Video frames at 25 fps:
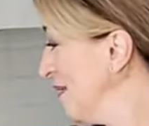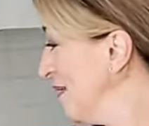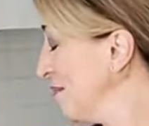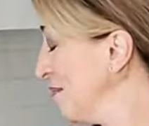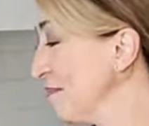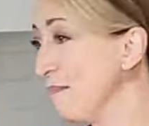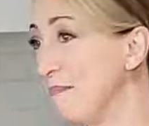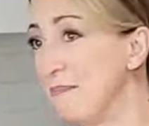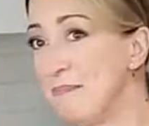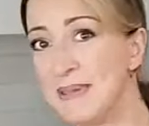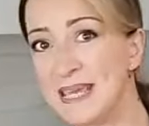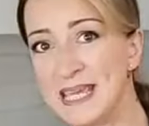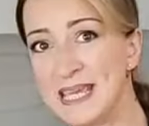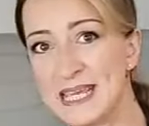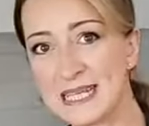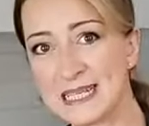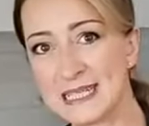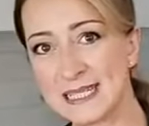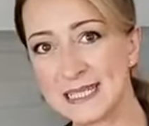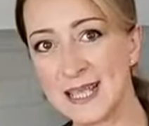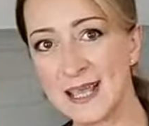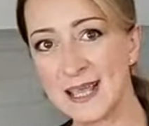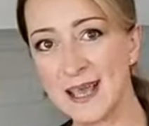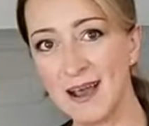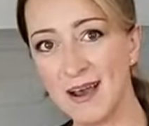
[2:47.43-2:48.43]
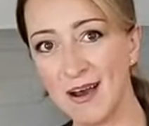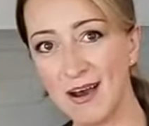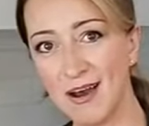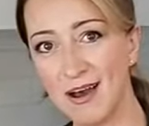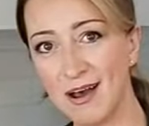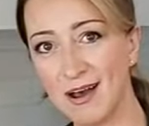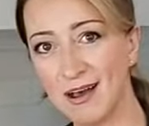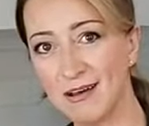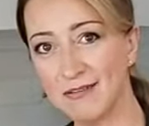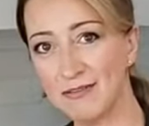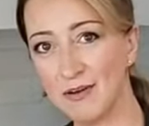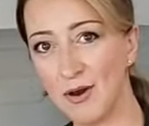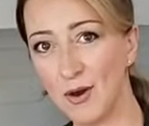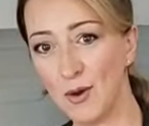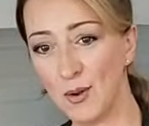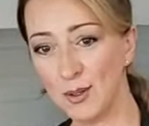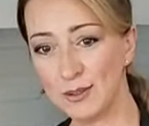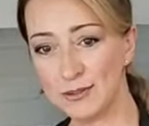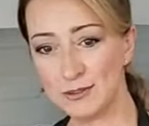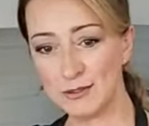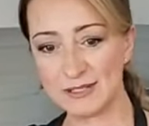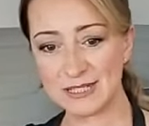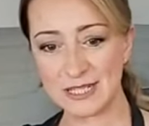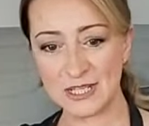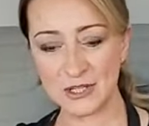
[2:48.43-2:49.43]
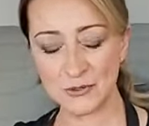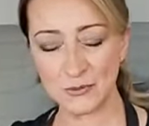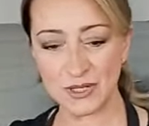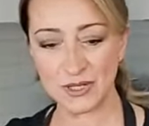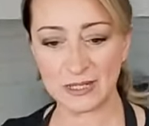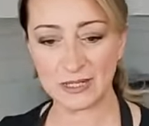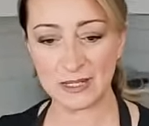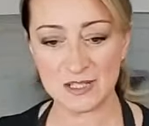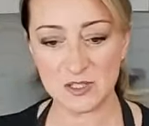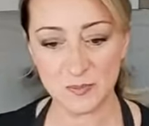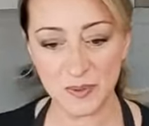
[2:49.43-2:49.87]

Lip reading: mix of all those ingredients.